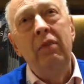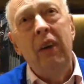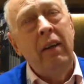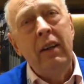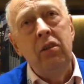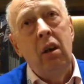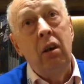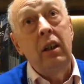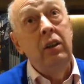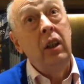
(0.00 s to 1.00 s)
Very
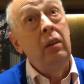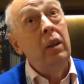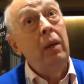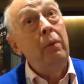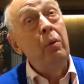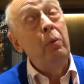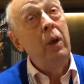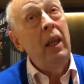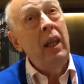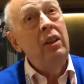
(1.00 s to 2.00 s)
strongly associated with
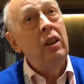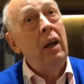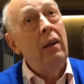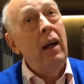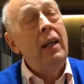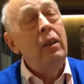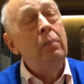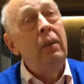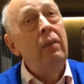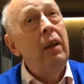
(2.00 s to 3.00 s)

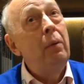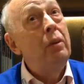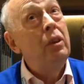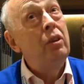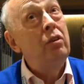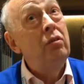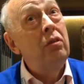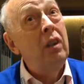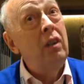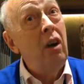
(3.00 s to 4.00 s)
HPV, which is
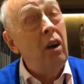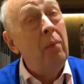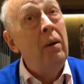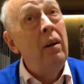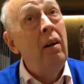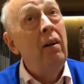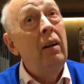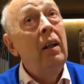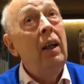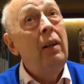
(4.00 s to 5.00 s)
commoner
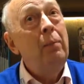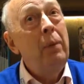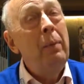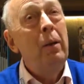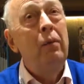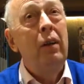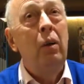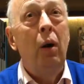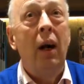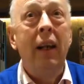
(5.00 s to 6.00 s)
in people who've
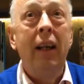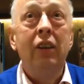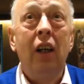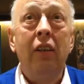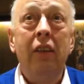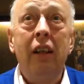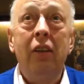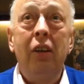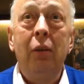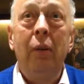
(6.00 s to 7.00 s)
acquired HIV
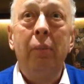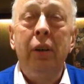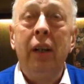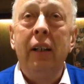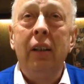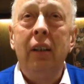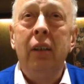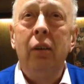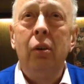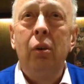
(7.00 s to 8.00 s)
through unprotected
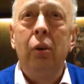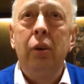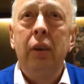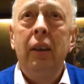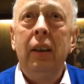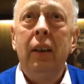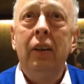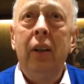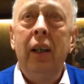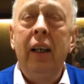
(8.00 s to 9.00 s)
intercourse, and
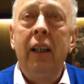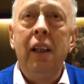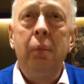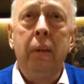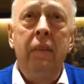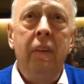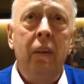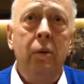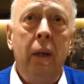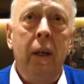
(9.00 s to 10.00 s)
so they get mm-hmm. HPV
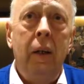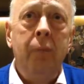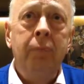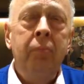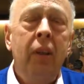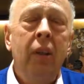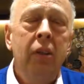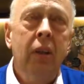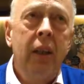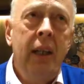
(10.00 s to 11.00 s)
as well.
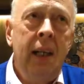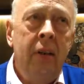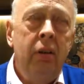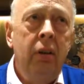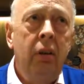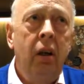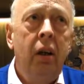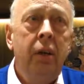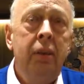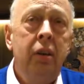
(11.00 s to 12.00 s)
So the cancer
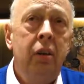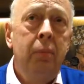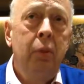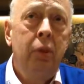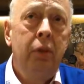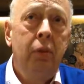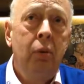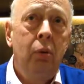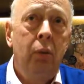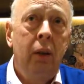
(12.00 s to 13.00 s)
argument is a more
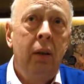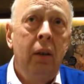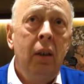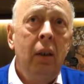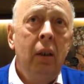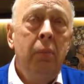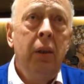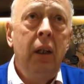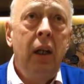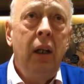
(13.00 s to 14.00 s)
difficult one.
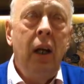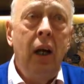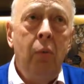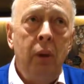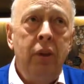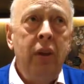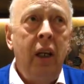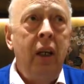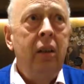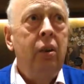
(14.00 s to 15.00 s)
But I was
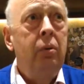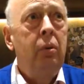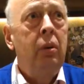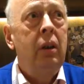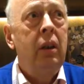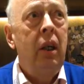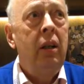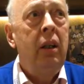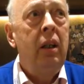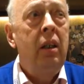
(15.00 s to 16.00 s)
saying this morning that I
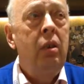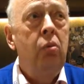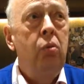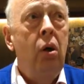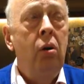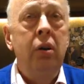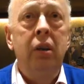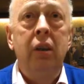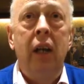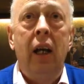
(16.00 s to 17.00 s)
think it is wrong to
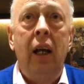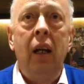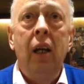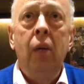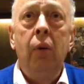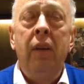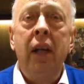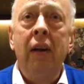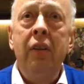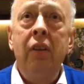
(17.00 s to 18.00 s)
say, when the
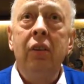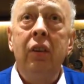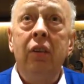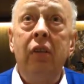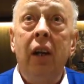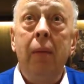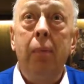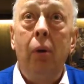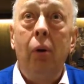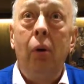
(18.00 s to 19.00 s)
evidence is very
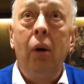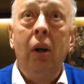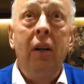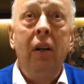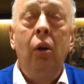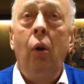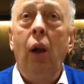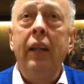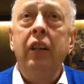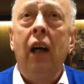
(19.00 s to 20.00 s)
poor, mm-hmm. that
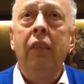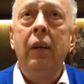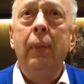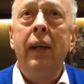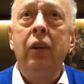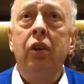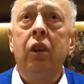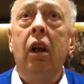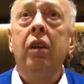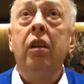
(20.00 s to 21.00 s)
all HIV patients are
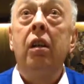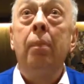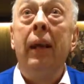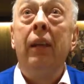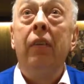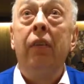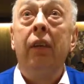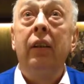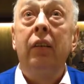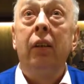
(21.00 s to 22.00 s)
going to dement, for
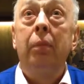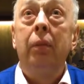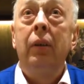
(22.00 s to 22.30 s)
example.